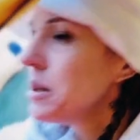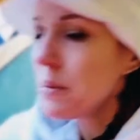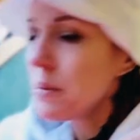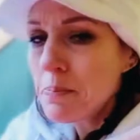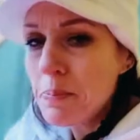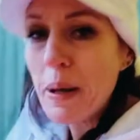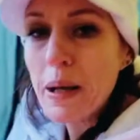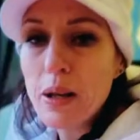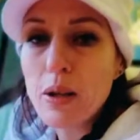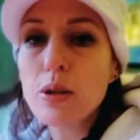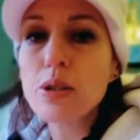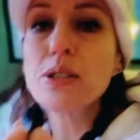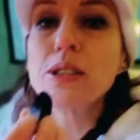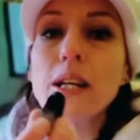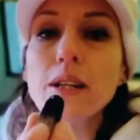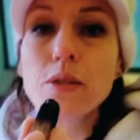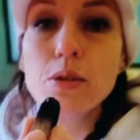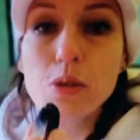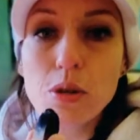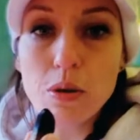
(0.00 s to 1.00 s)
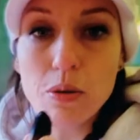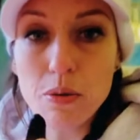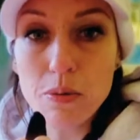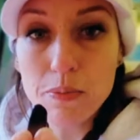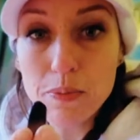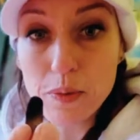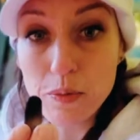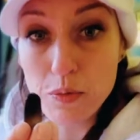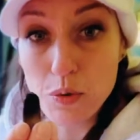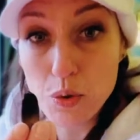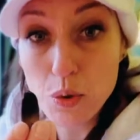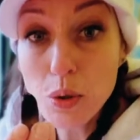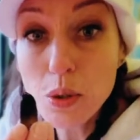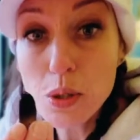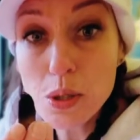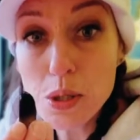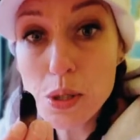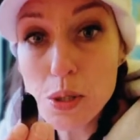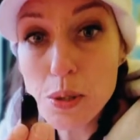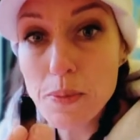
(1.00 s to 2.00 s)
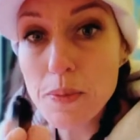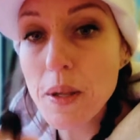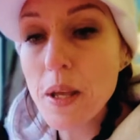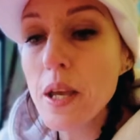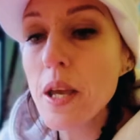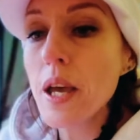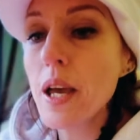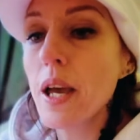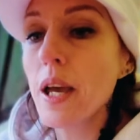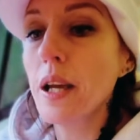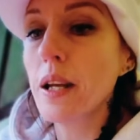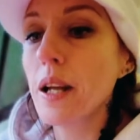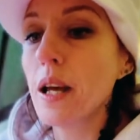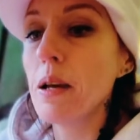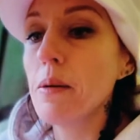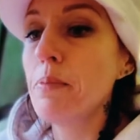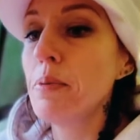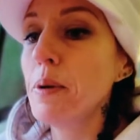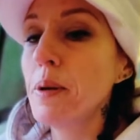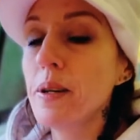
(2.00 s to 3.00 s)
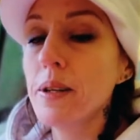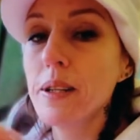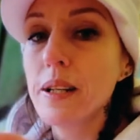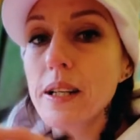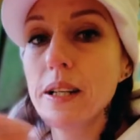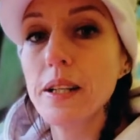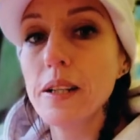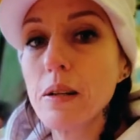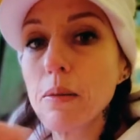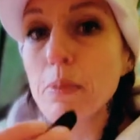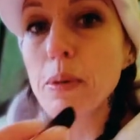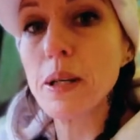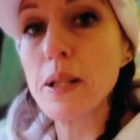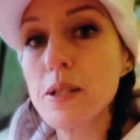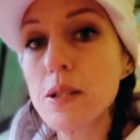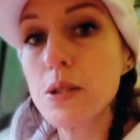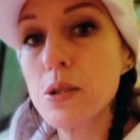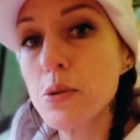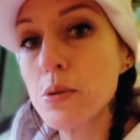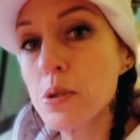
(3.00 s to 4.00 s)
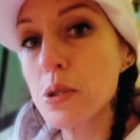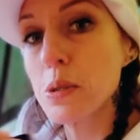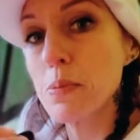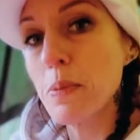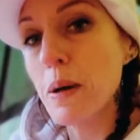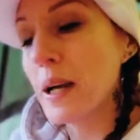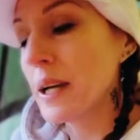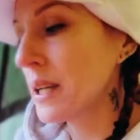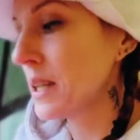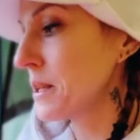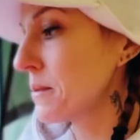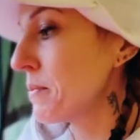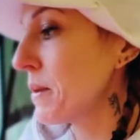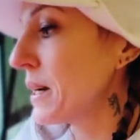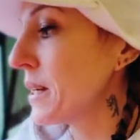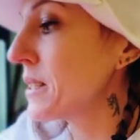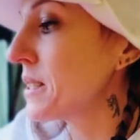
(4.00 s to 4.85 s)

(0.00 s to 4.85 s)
Palo Santo wood and I burn a little bit to smack my